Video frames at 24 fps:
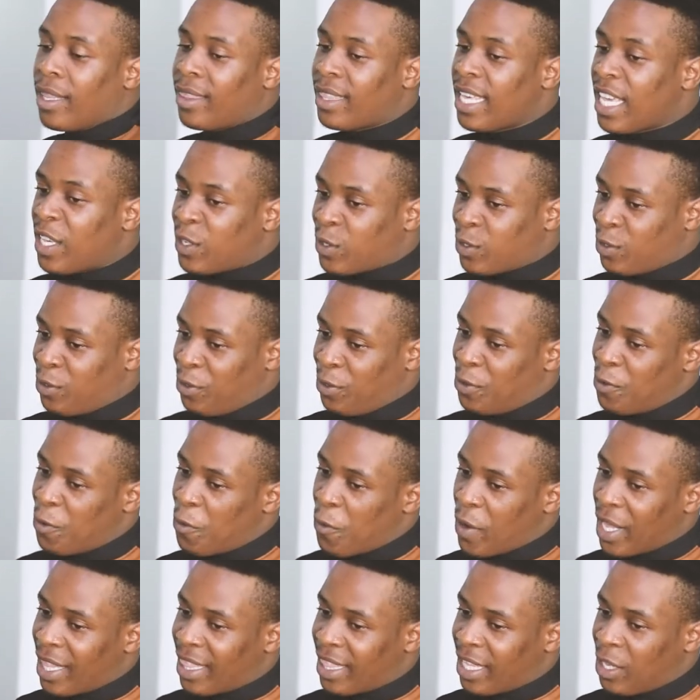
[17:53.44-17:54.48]
Things to do
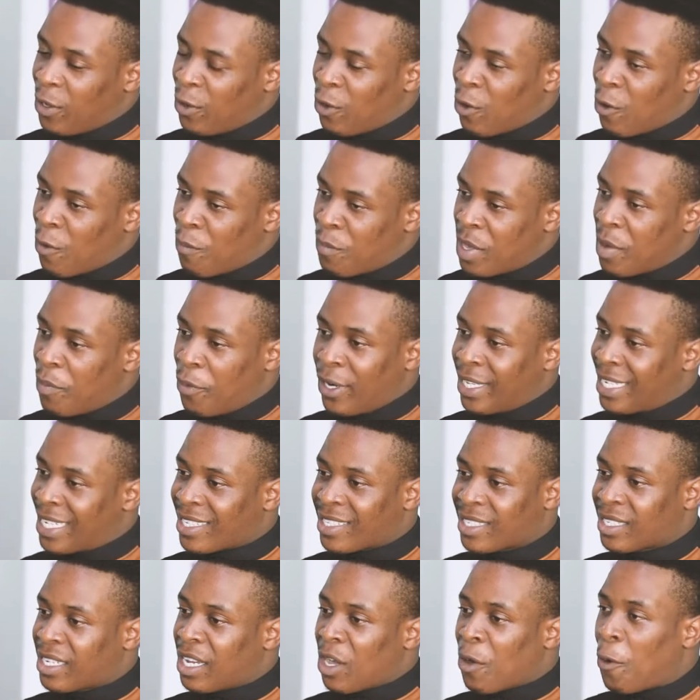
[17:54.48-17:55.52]
with, you know, people
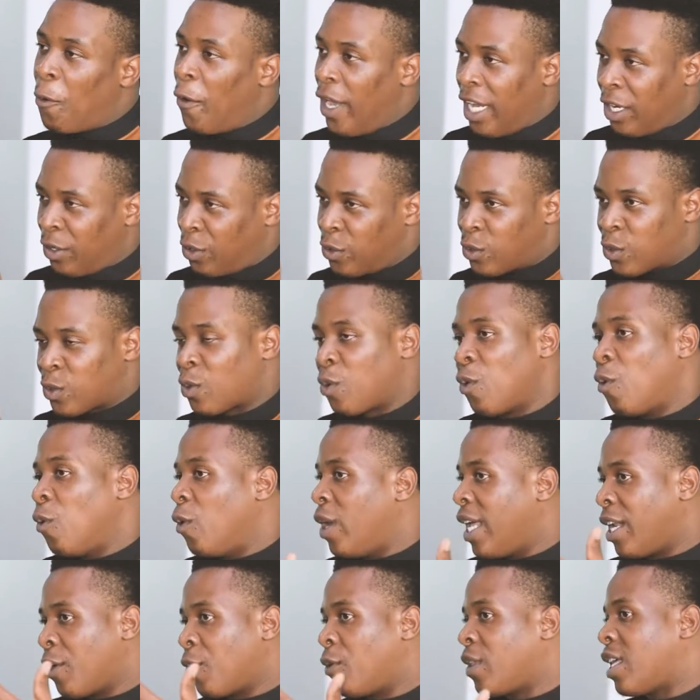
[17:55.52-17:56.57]
just going to
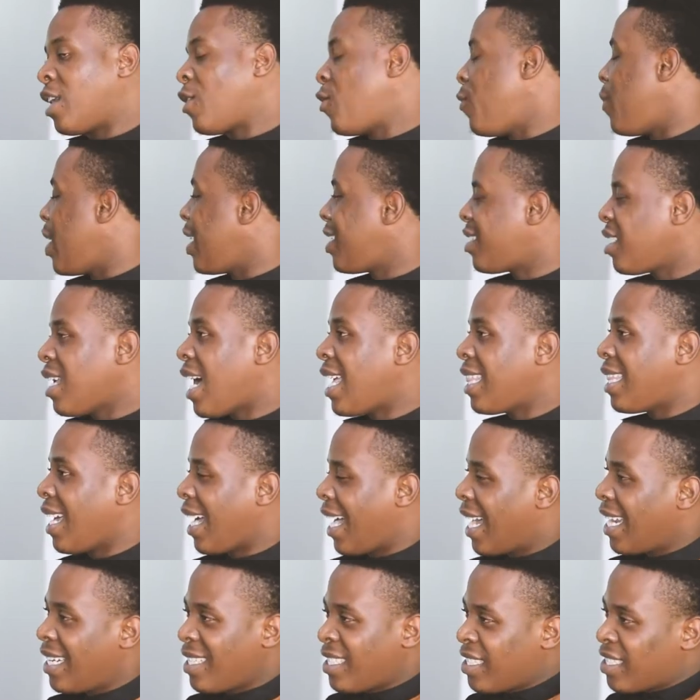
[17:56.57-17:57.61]
school and all that, other
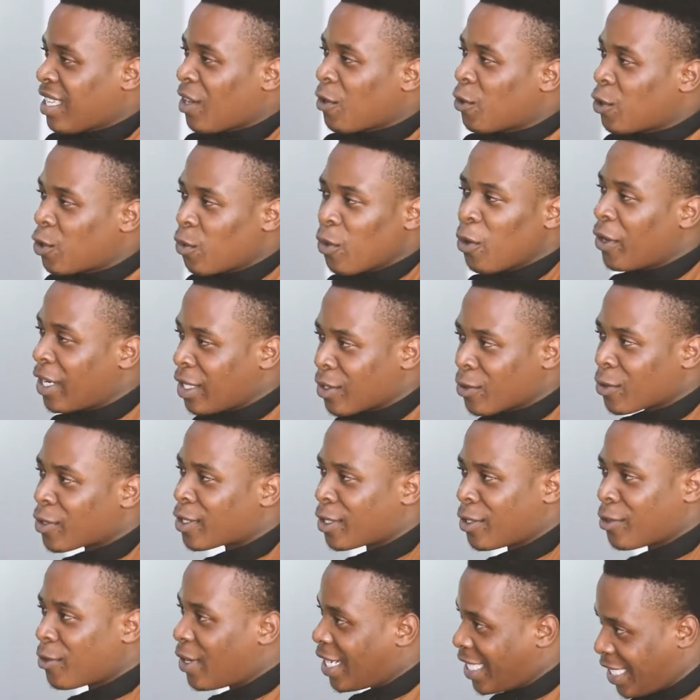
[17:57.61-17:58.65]
countries are not well
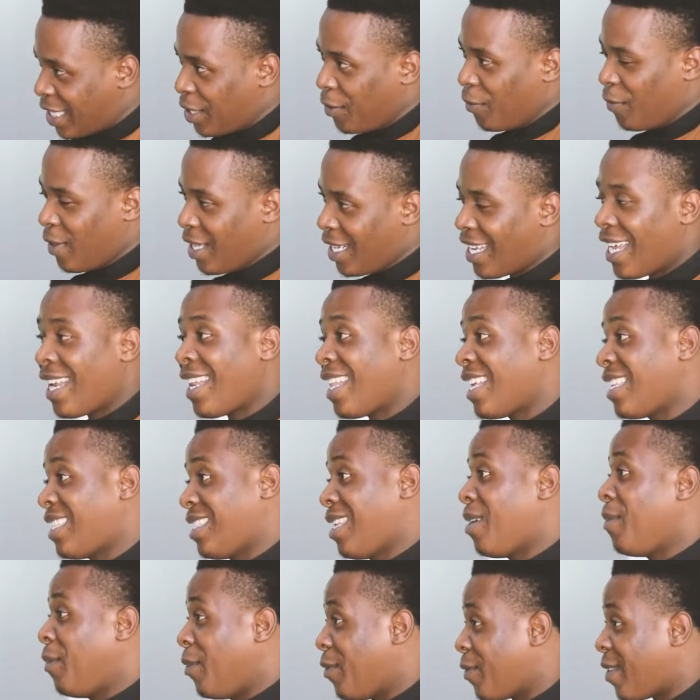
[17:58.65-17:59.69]
resourced to achieve that. And that's
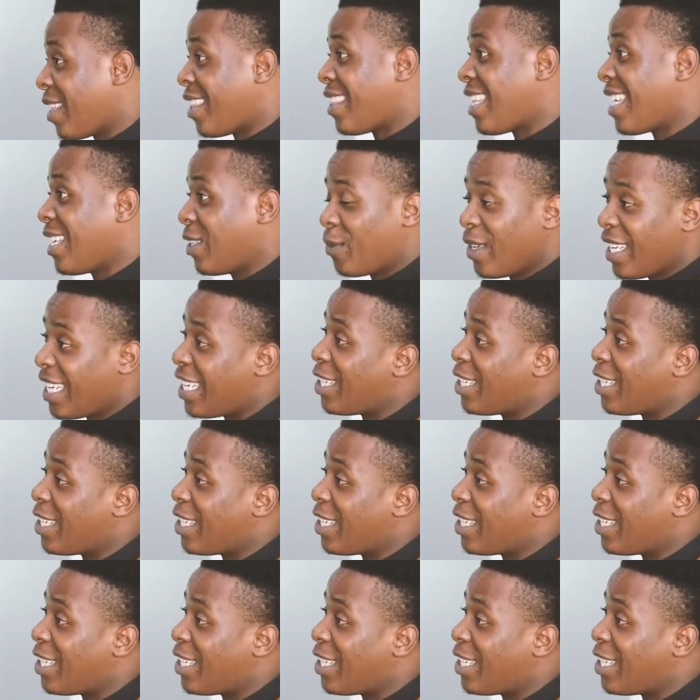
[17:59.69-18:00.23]
some of the things we